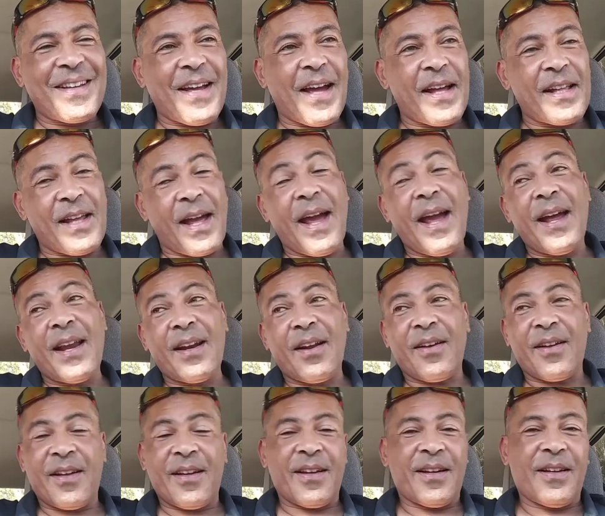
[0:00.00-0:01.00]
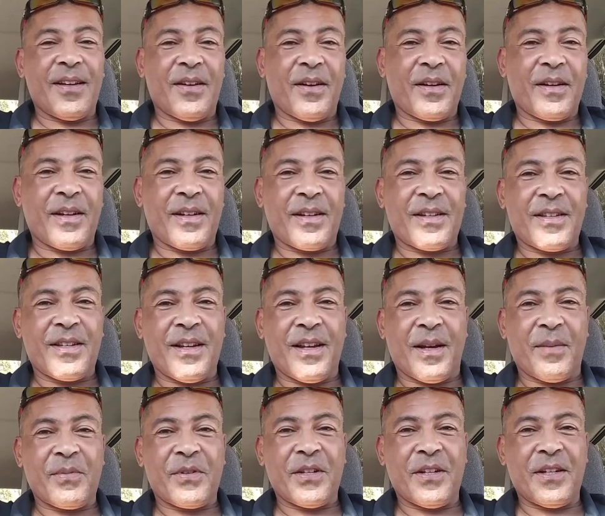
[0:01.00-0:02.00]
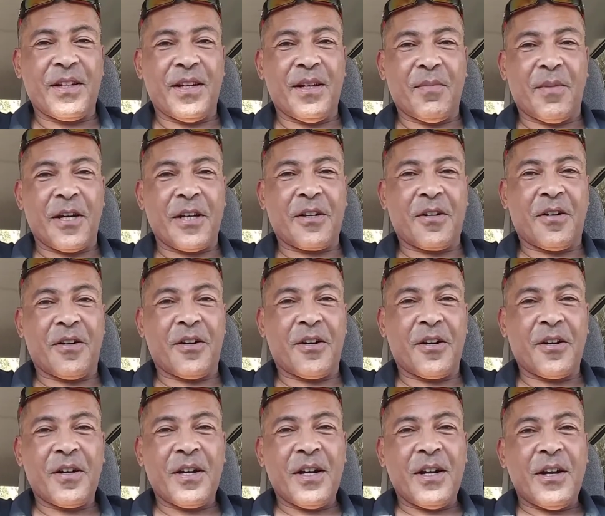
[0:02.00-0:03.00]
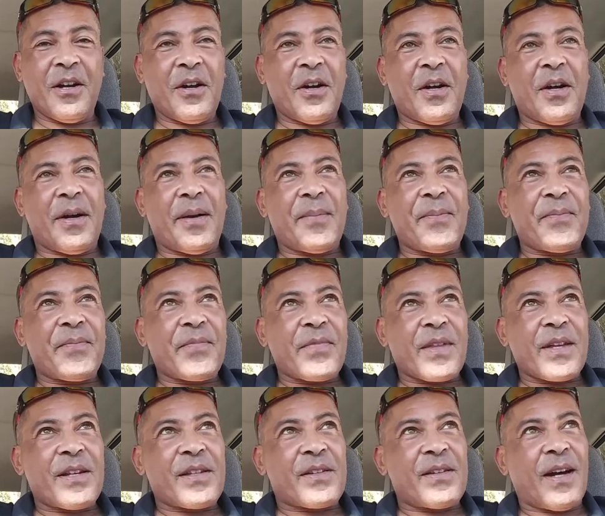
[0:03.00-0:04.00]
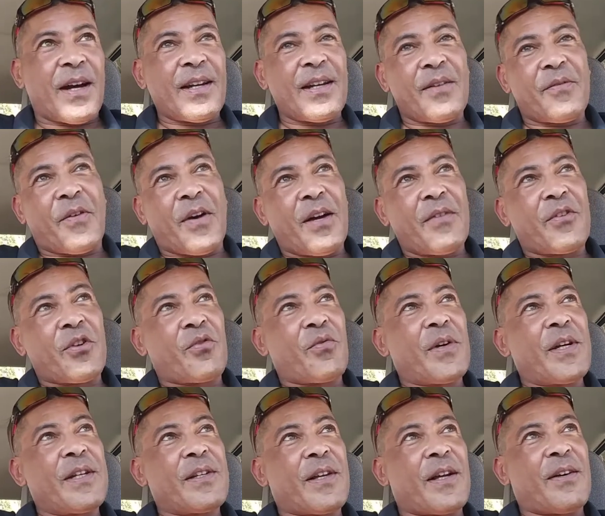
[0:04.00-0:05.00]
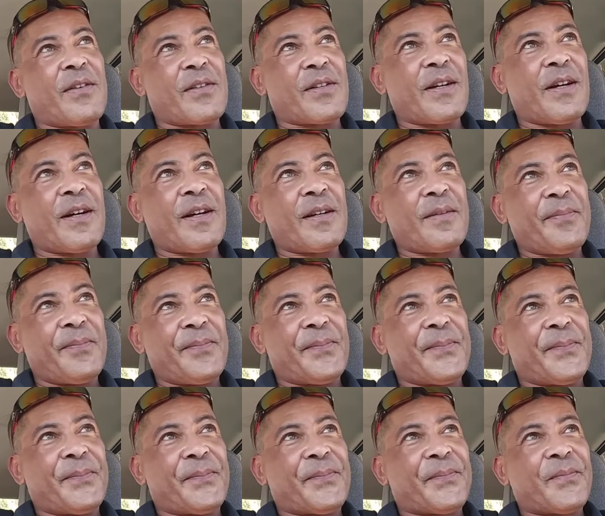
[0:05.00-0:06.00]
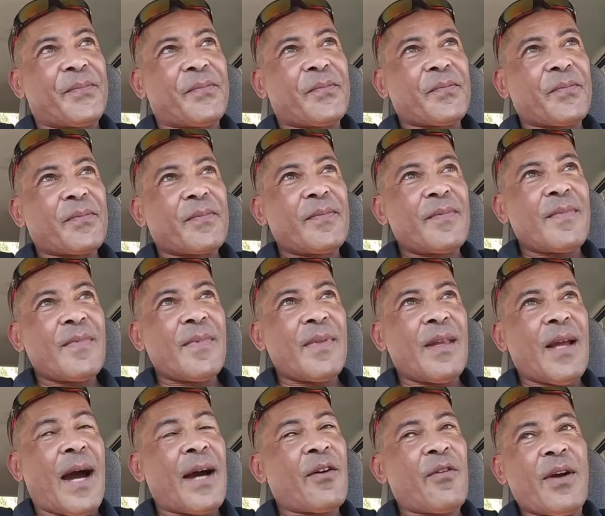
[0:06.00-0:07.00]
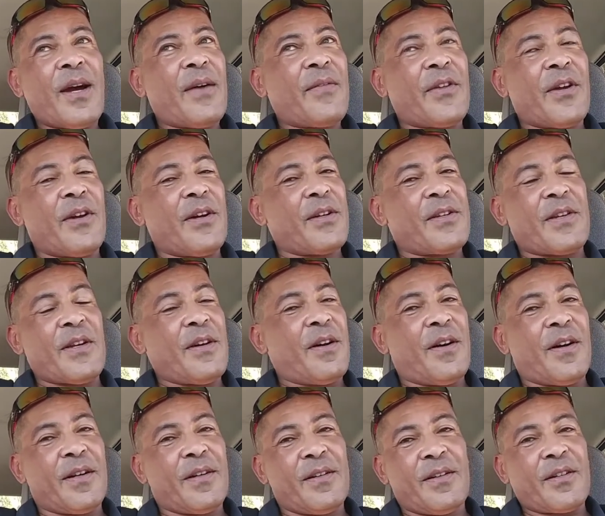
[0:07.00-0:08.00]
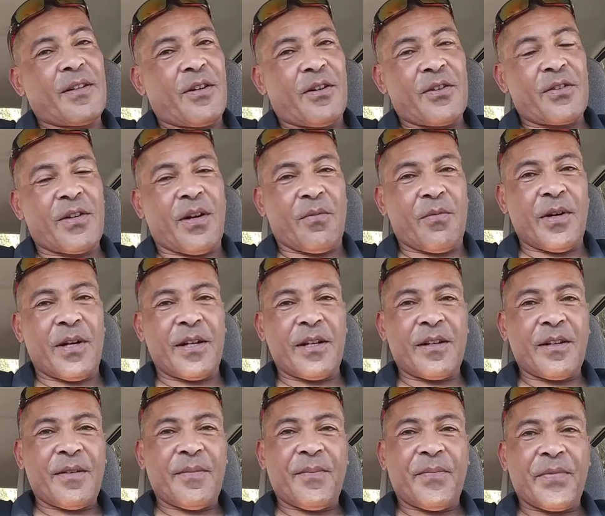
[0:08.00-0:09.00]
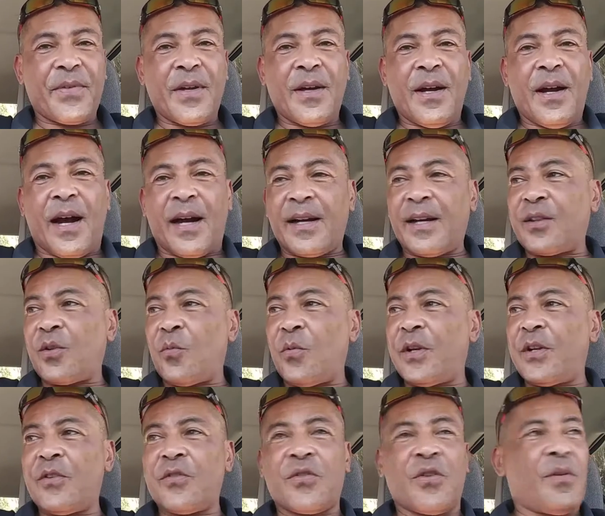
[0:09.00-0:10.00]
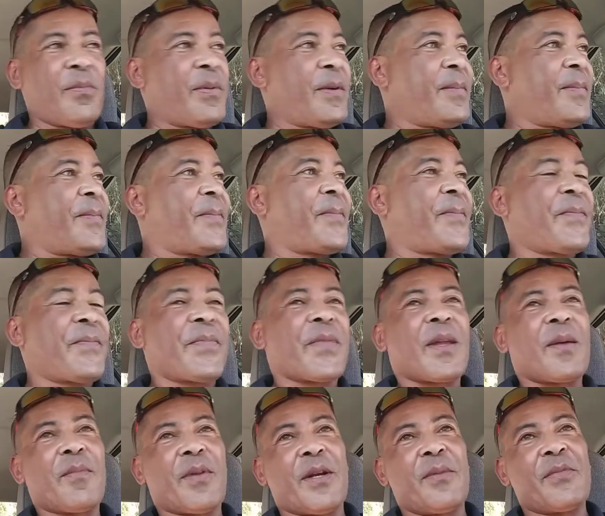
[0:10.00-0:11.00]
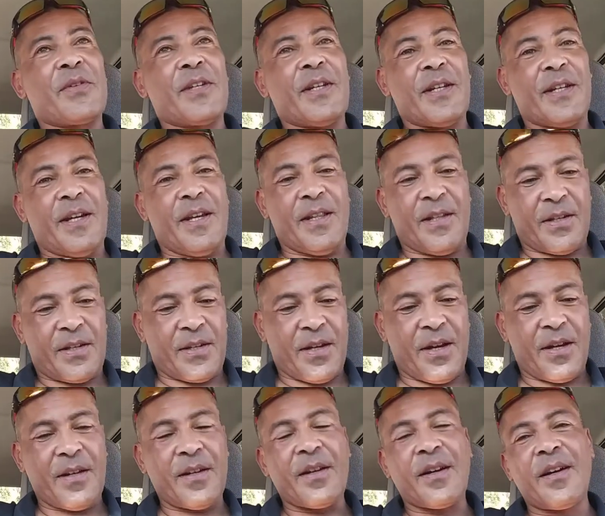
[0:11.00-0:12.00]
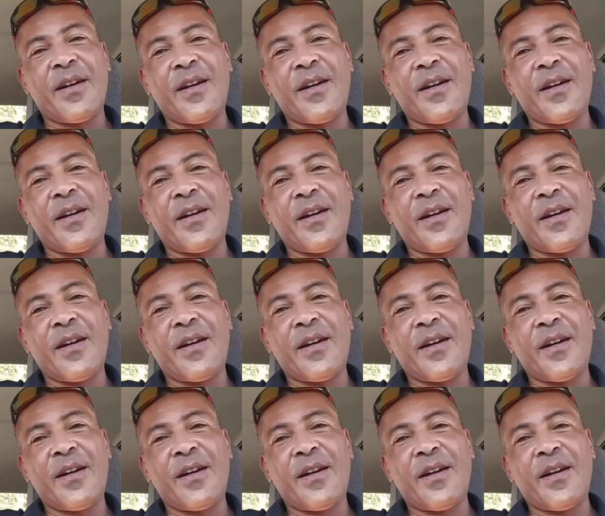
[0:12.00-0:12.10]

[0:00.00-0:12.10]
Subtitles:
And like I said, I'm sitting in my car. It's 95 degrees outside. I don't have the AC on. The car's not running. I got the windows open, but I'm sitting in the sun.